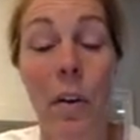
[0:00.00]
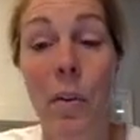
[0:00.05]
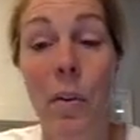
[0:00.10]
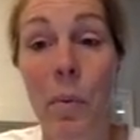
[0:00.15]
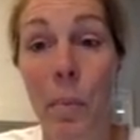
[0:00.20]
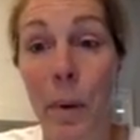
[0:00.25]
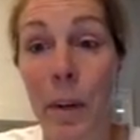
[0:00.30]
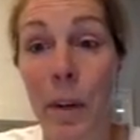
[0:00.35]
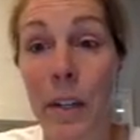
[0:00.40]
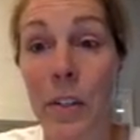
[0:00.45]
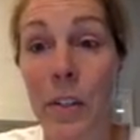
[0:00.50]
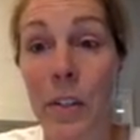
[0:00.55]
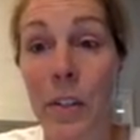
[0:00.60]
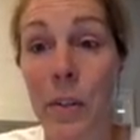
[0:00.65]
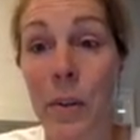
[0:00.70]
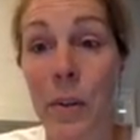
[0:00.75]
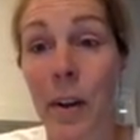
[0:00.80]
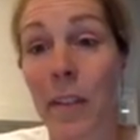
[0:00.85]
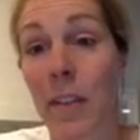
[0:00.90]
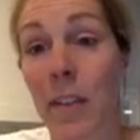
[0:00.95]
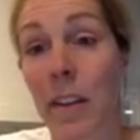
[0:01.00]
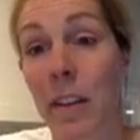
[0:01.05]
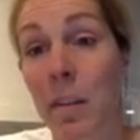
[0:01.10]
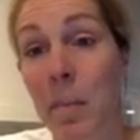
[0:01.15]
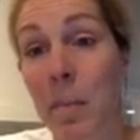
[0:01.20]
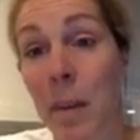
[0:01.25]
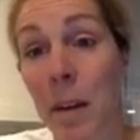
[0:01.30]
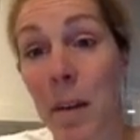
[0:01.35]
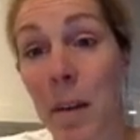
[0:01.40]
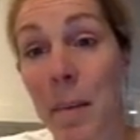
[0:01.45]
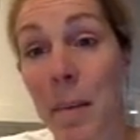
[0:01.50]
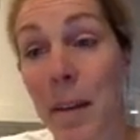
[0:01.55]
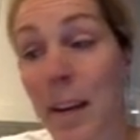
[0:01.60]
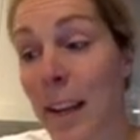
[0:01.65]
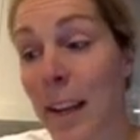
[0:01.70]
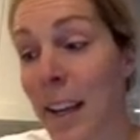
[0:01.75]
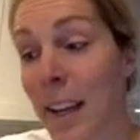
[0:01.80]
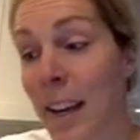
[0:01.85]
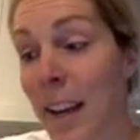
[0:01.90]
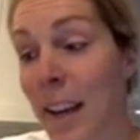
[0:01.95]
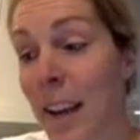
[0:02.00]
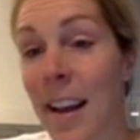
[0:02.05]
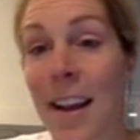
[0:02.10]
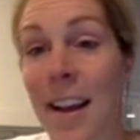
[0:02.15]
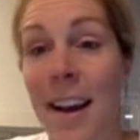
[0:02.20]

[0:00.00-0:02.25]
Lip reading: once you have experimented